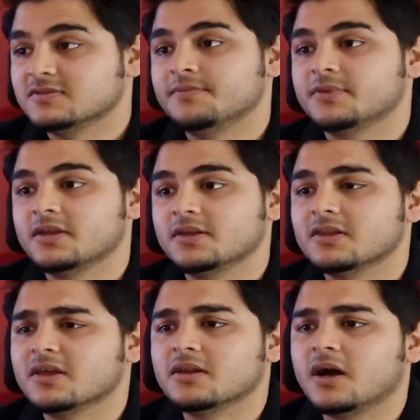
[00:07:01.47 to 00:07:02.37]
something
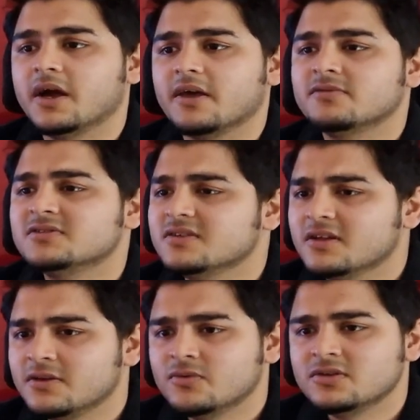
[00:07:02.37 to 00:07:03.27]
that I haven't seen
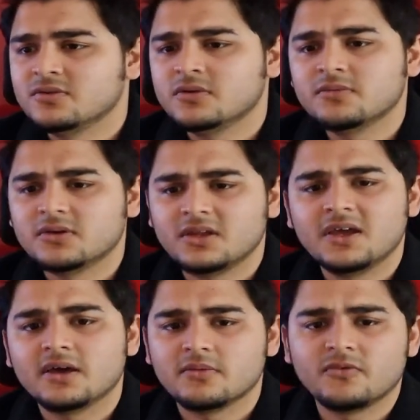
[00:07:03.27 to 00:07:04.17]
anyone doing, but
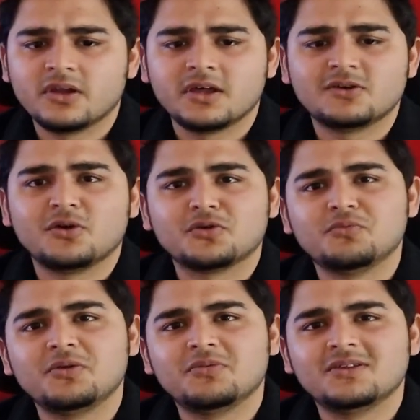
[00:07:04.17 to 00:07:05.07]
yeah, when I talk to
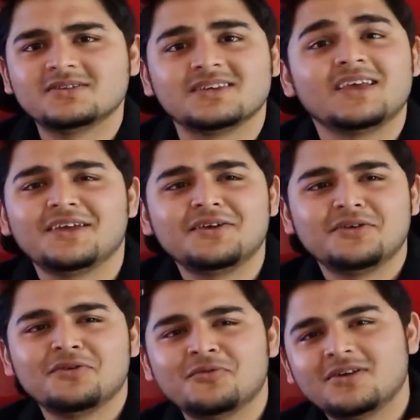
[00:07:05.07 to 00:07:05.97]
people, they say, yeah,
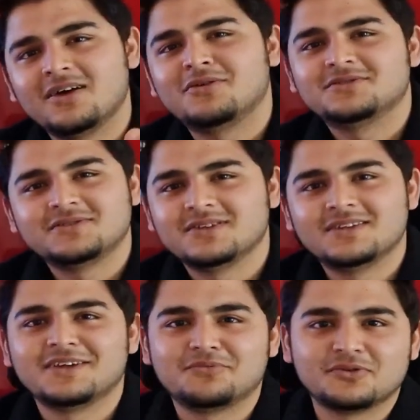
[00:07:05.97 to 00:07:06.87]
you know what, I also did
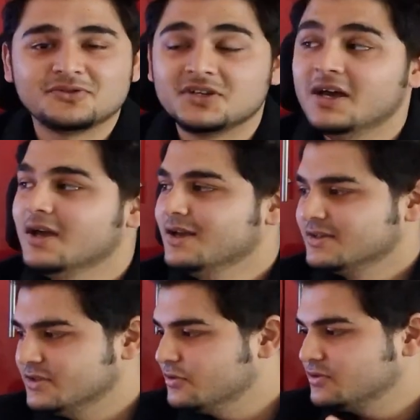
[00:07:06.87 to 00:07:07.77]
that approach.
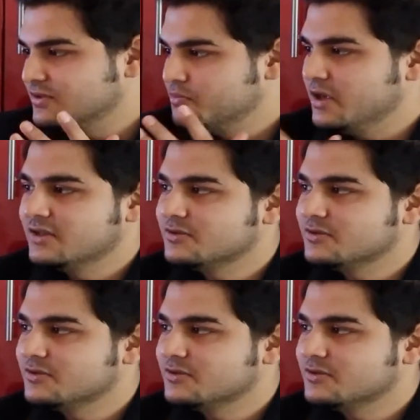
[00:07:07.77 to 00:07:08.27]
Just make a